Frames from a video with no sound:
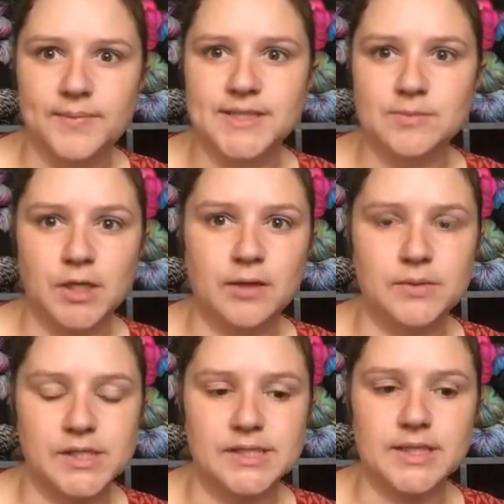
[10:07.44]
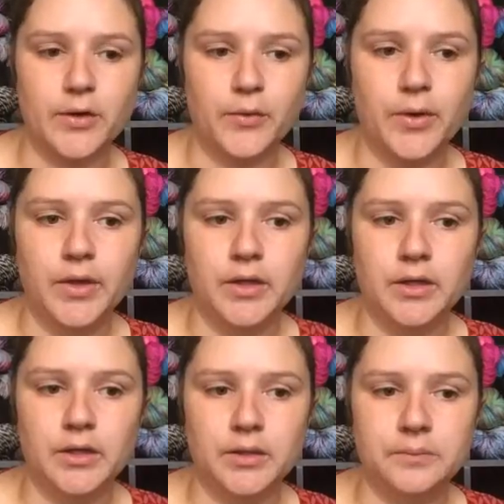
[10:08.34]
It's been a couple days ago.
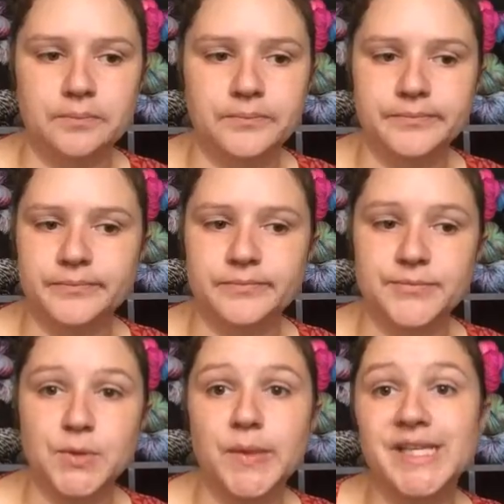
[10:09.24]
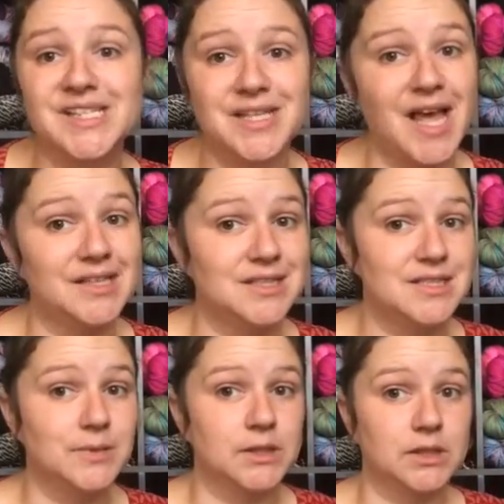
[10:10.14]
So I did
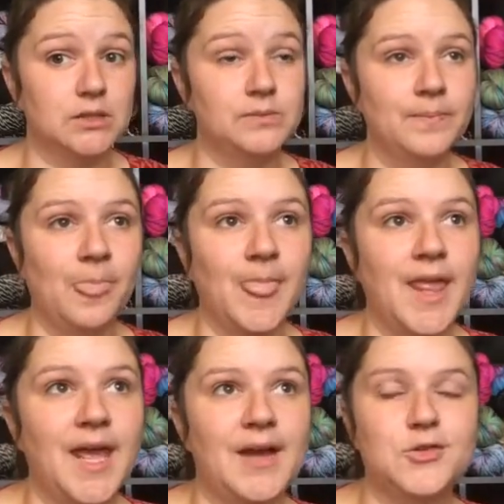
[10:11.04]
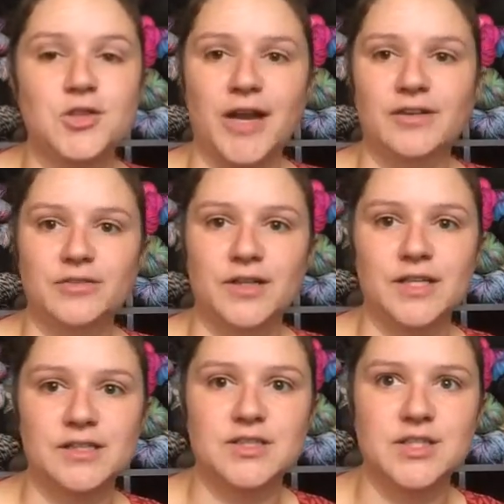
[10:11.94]
spin a little. I was trying to
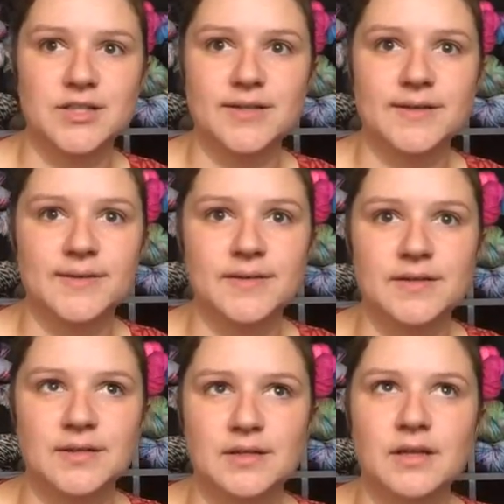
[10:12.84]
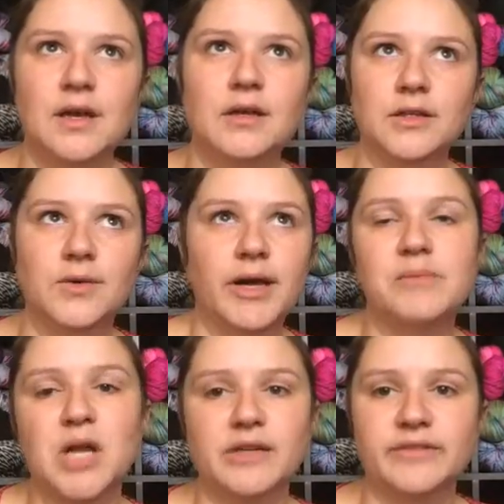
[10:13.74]
finish, oh, you know what,
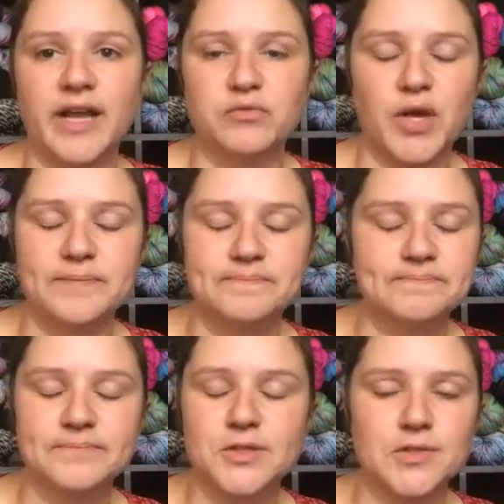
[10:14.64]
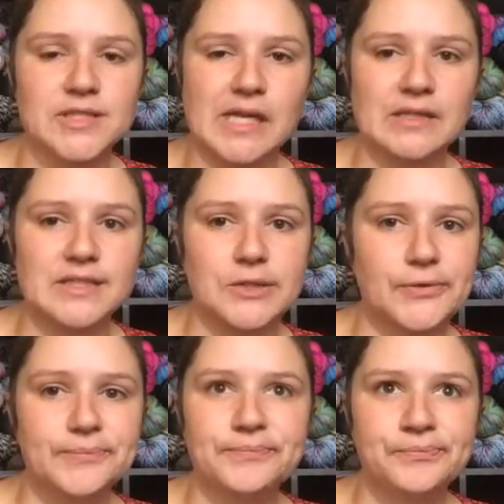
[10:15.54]
I'm not even halfway through the 2nd
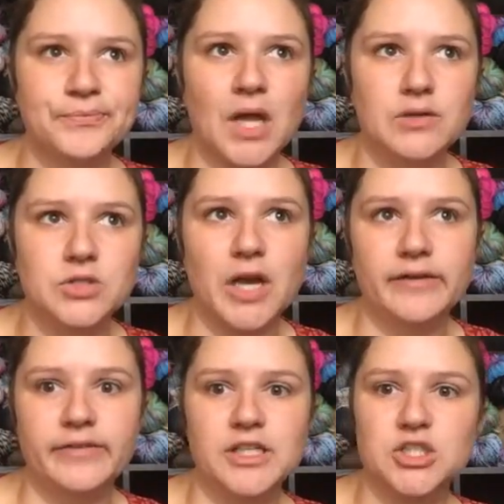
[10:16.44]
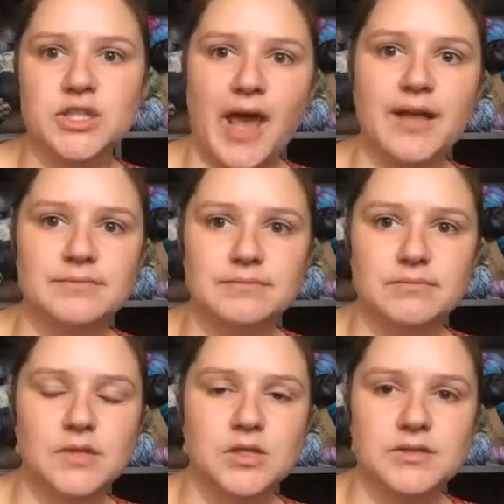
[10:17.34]
single. I was trying to finish that
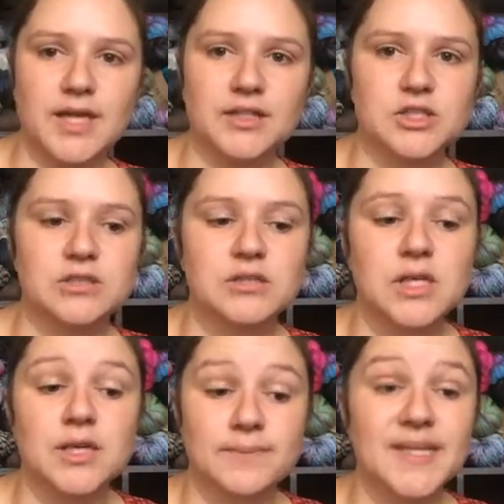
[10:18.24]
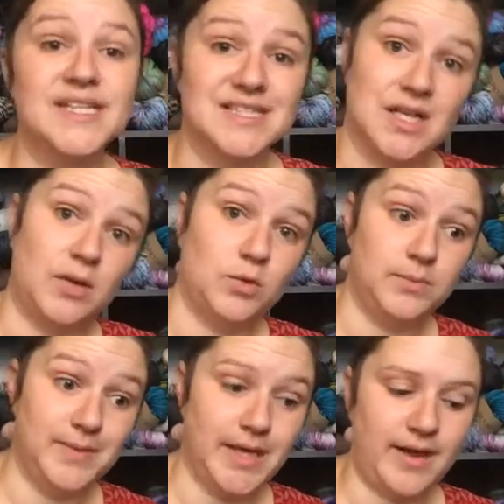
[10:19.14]
little section because then I
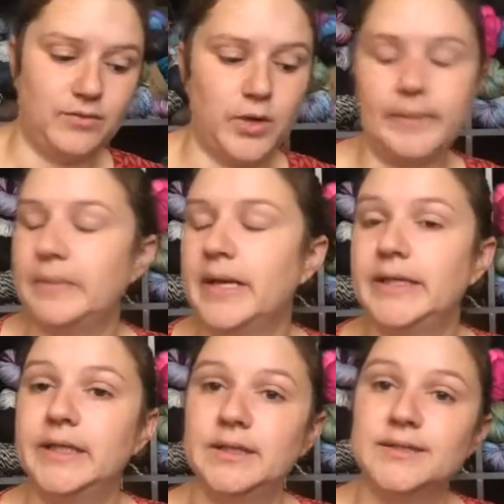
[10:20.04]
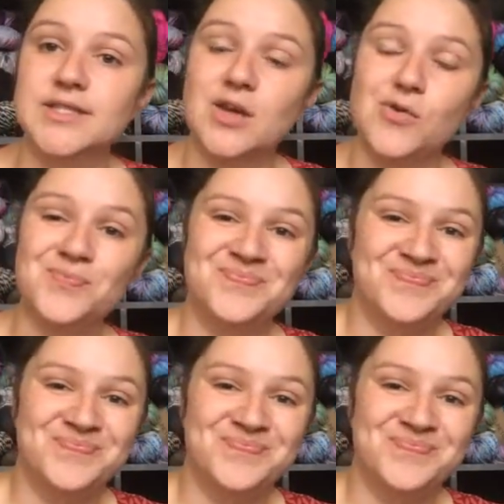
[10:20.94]
would be halfway, but I didn't, so